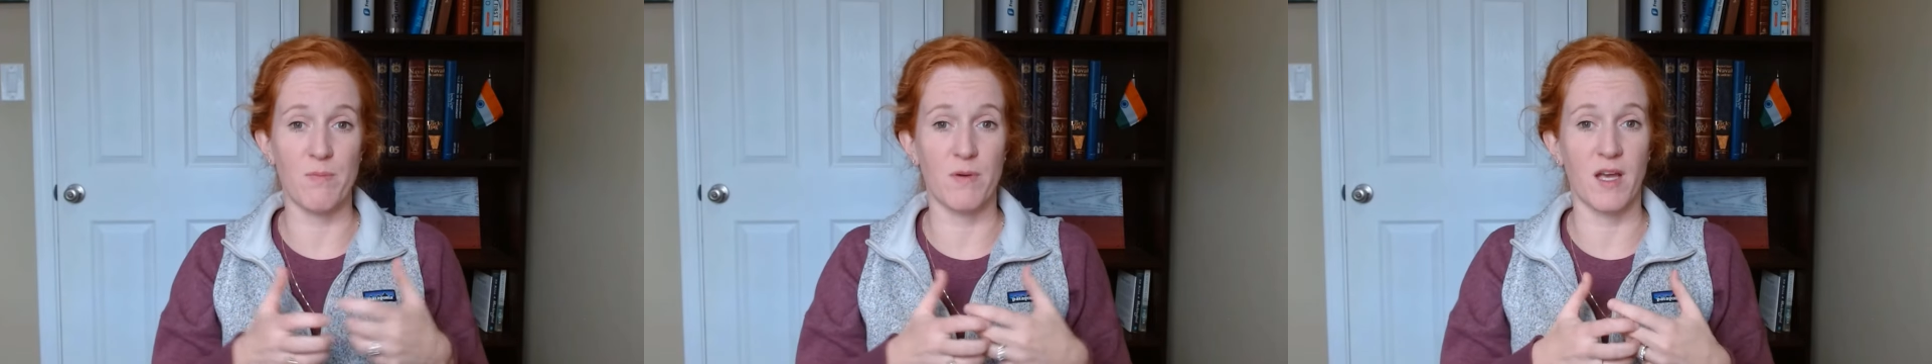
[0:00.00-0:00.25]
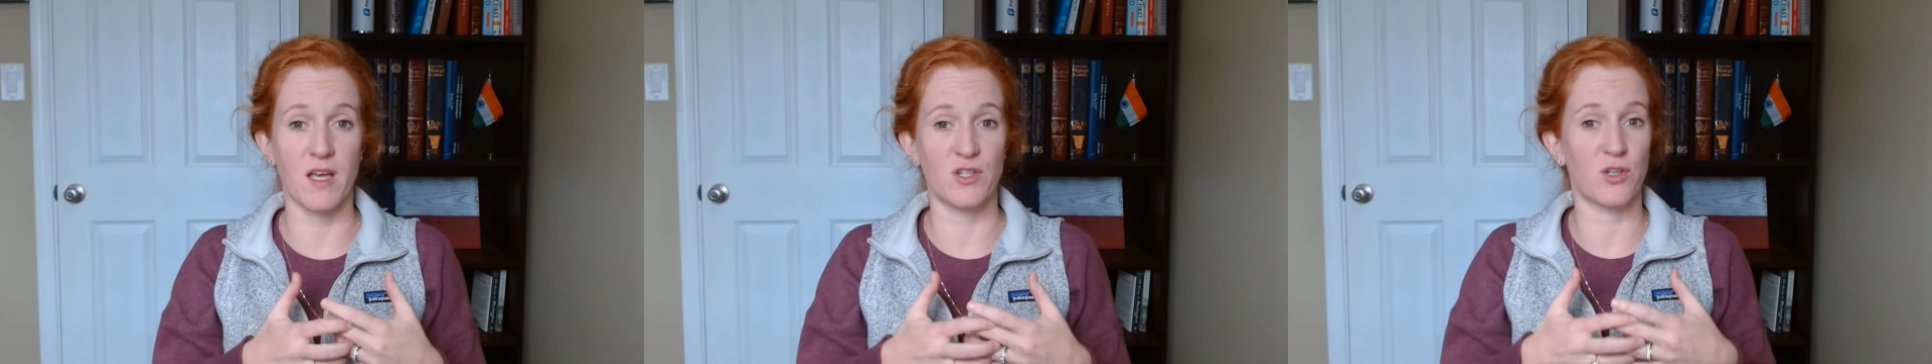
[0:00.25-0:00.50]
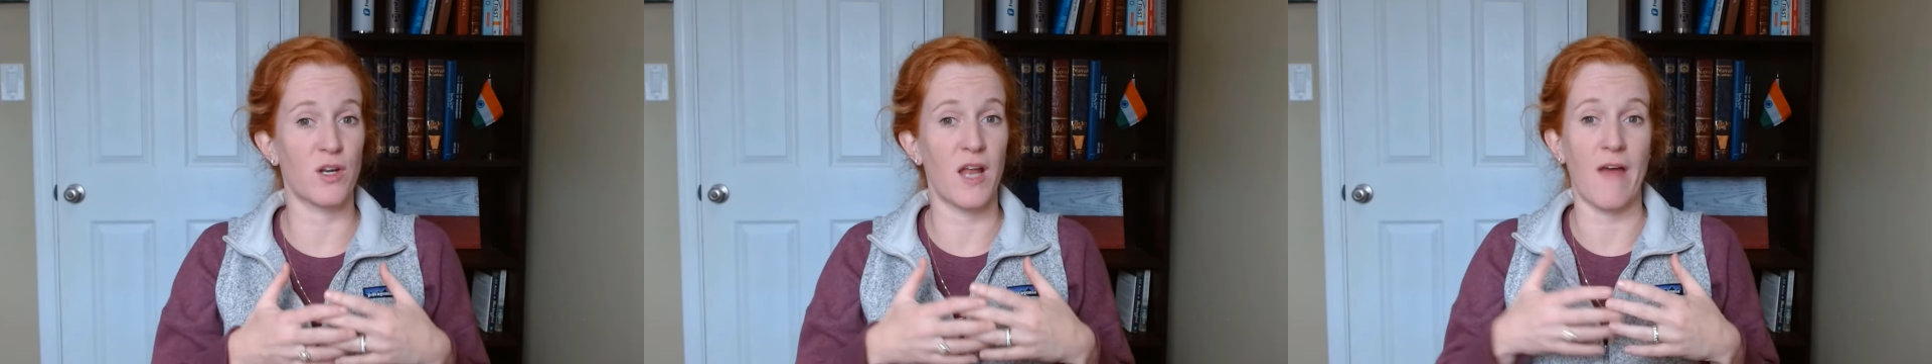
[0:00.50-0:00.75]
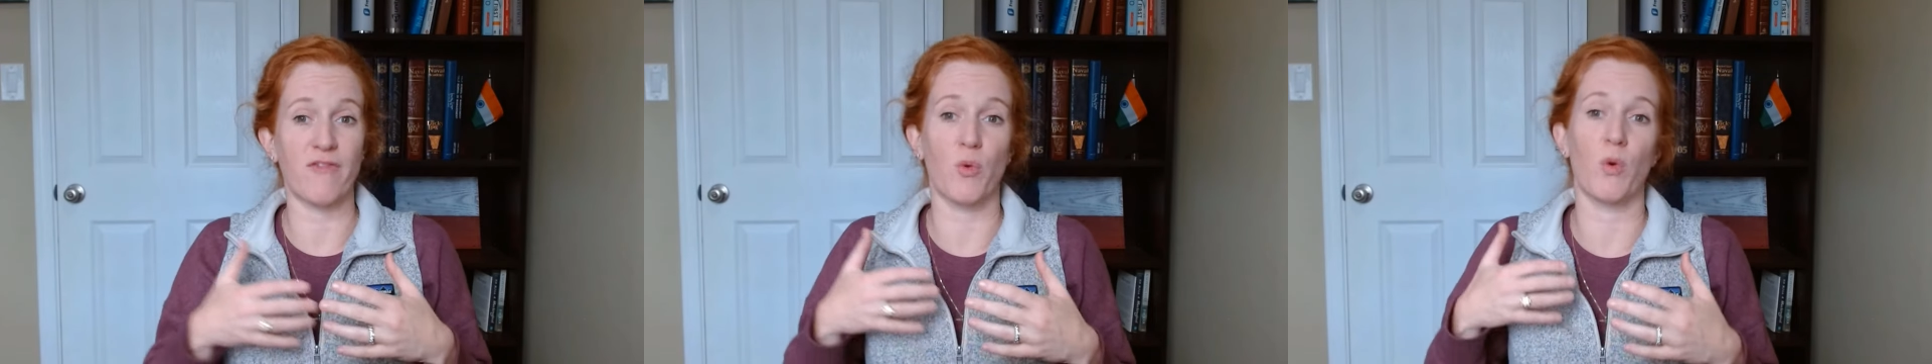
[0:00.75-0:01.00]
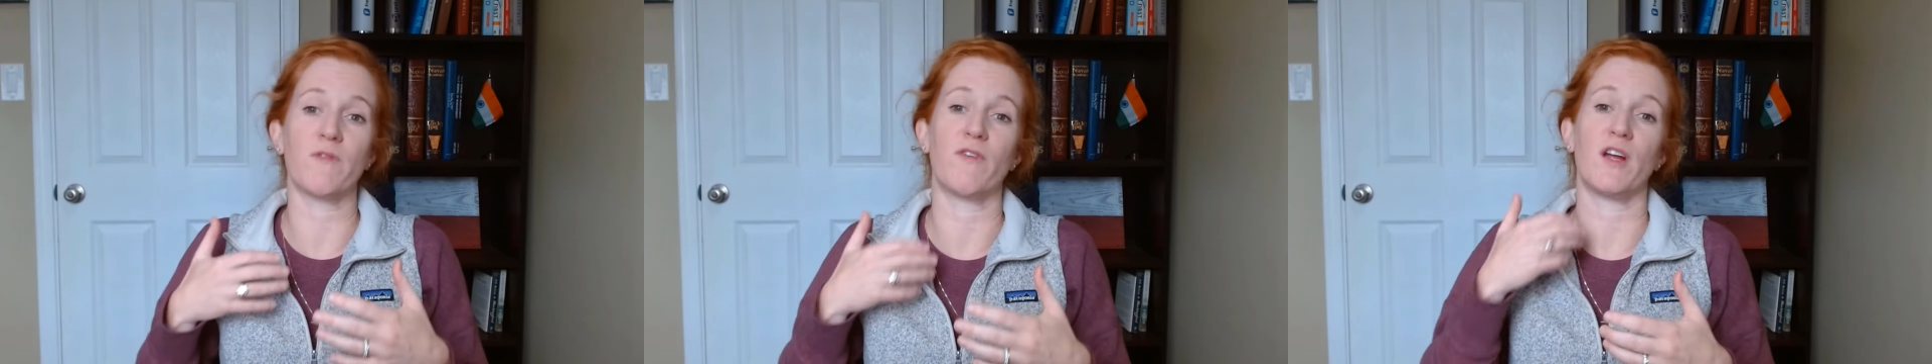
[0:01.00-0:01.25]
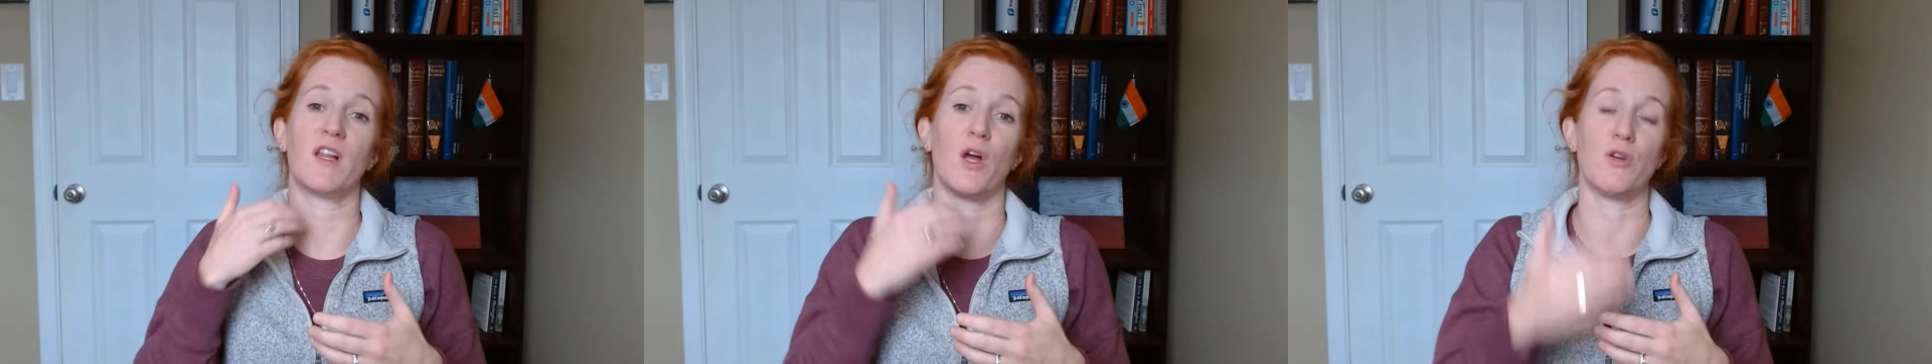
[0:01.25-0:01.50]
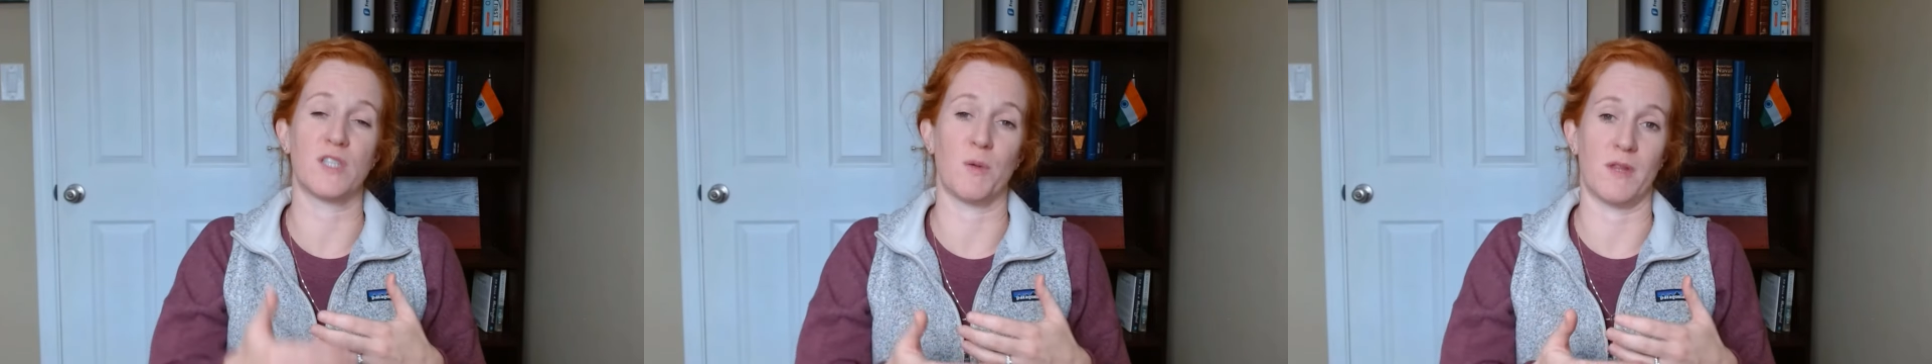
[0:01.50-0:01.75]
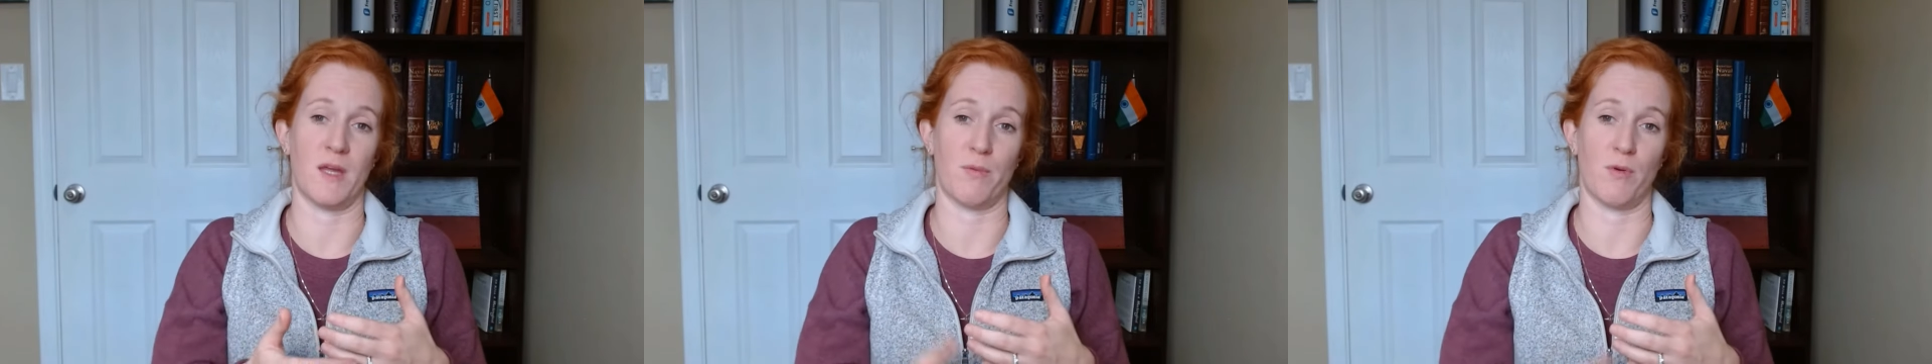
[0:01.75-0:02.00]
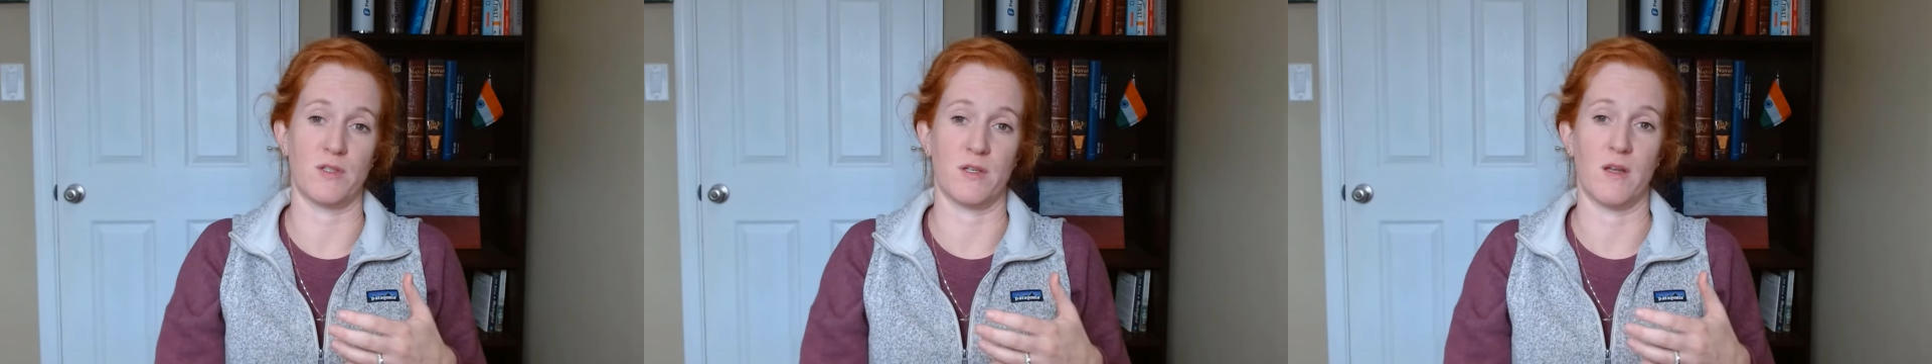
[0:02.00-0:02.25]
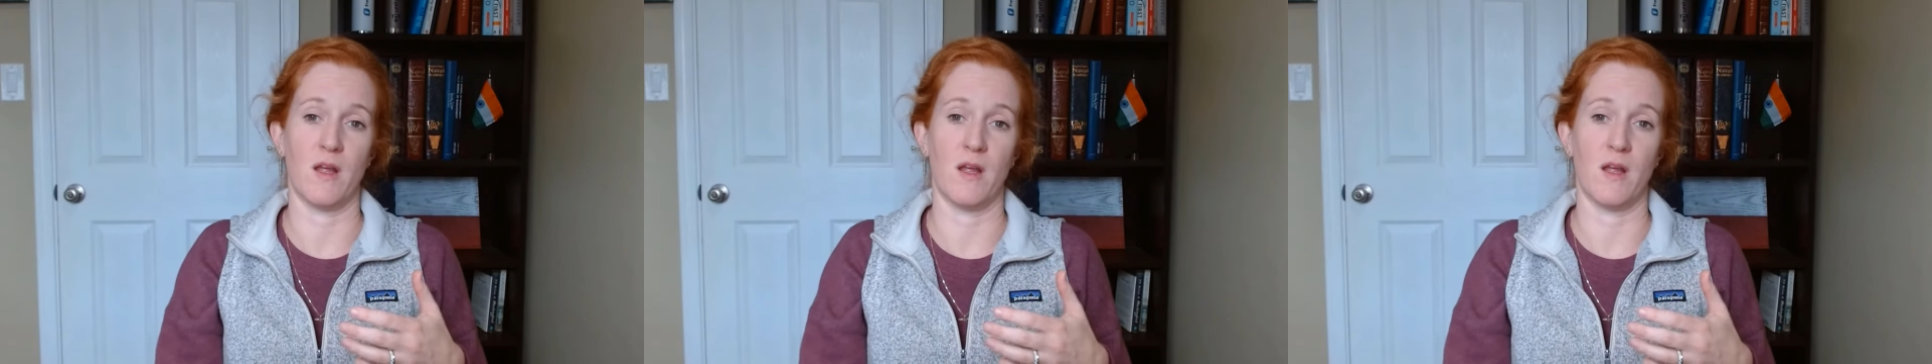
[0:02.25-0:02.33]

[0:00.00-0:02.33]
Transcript: because you're going to have to work very closely with that person.